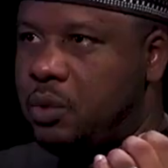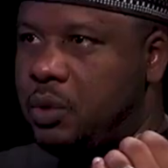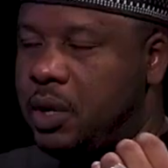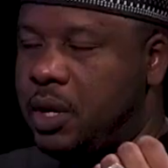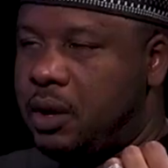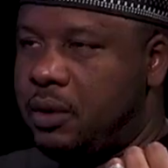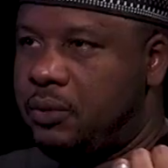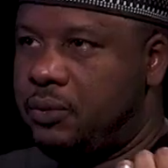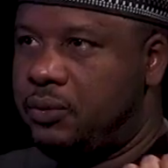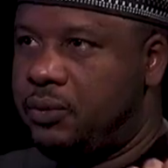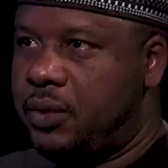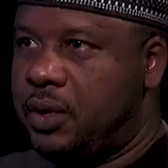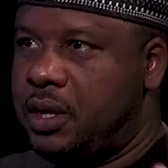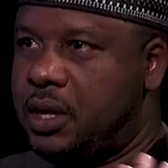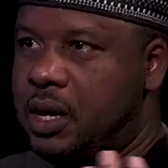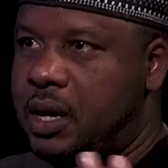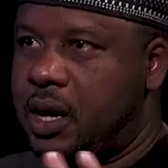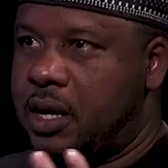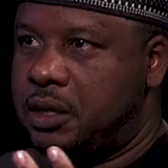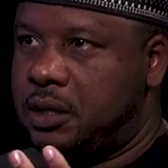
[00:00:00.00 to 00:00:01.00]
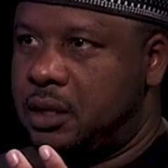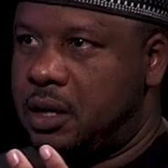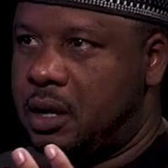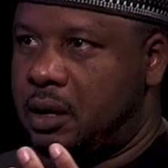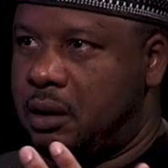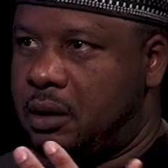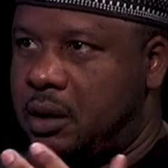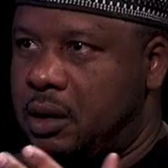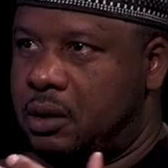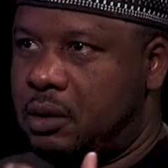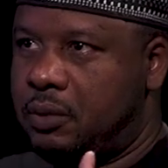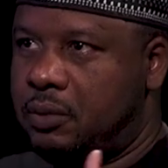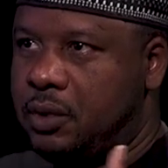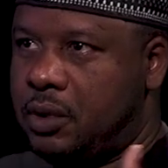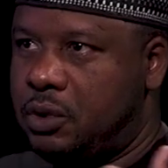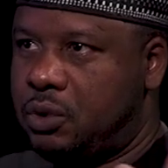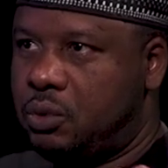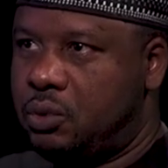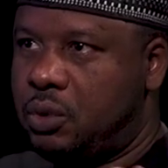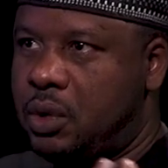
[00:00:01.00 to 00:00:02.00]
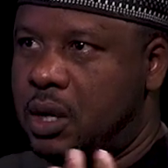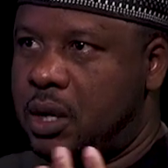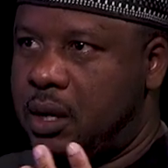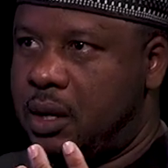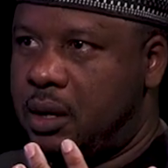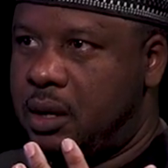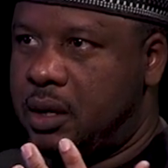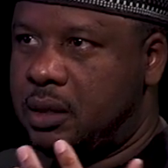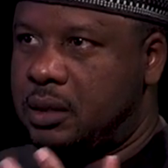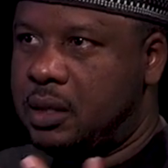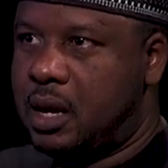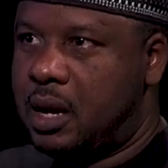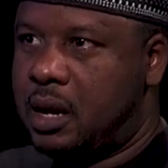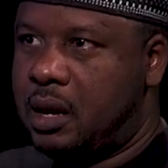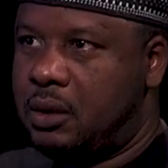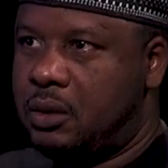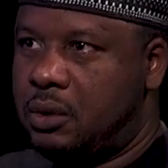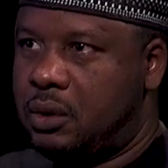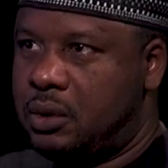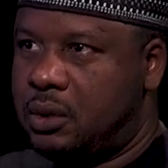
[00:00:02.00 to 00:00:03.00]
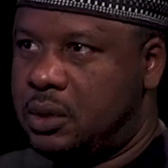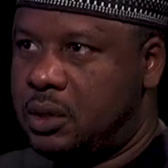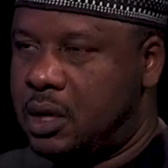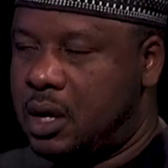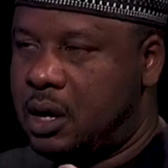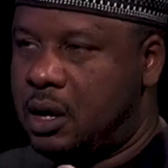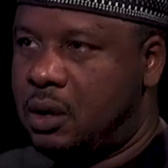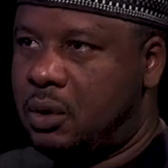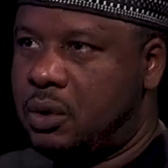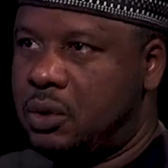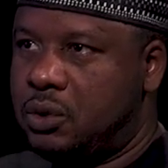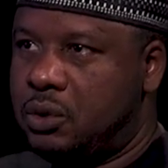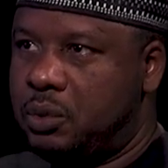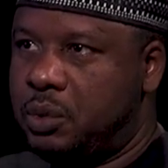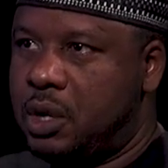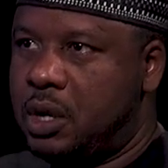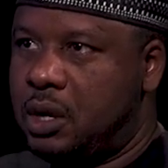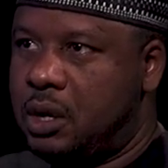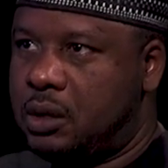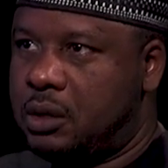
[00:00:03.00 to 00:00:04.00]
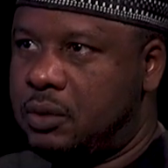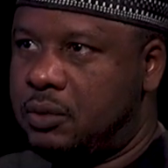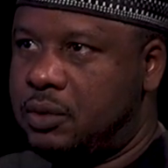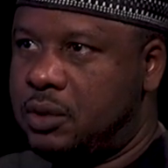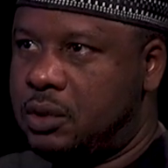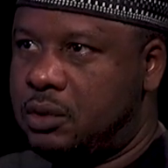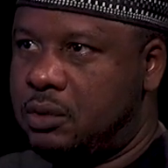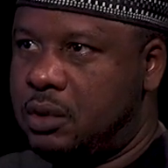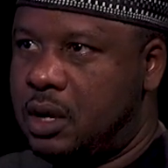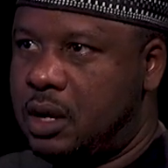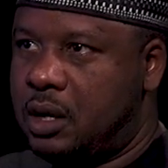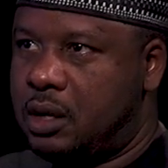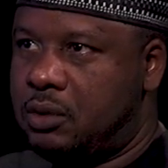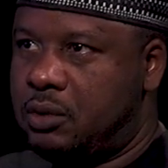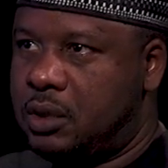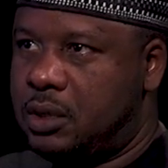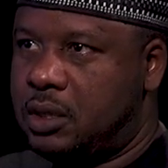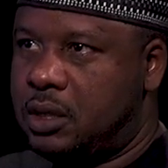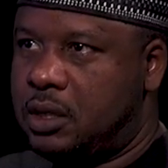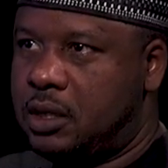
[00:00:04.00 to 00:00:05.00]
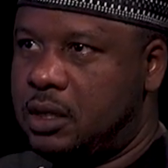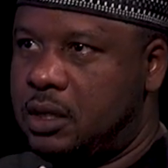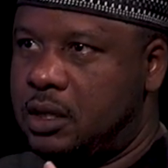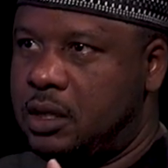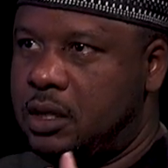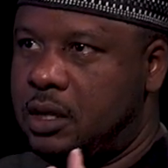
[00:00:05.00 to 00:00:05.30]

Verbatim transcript: can free the national grid of these rural areas that are not uh, consuming of electricity.